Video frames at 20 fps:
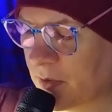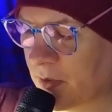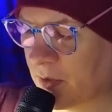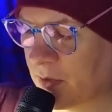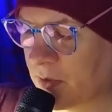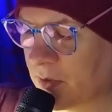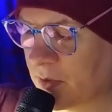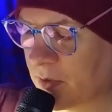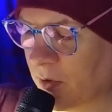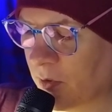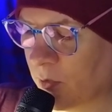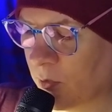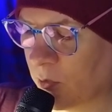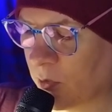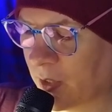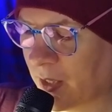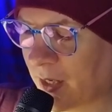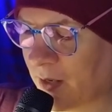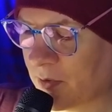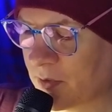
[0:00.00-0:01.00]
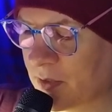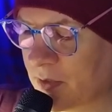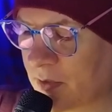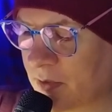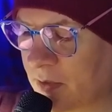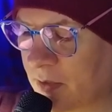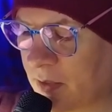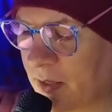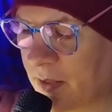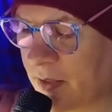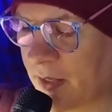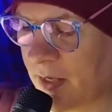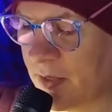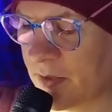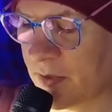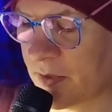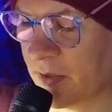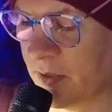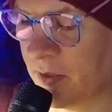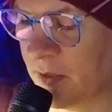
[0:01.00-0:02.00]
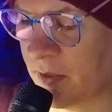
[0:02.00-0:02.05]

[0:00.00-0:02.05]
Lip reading: to go all out in case I hurt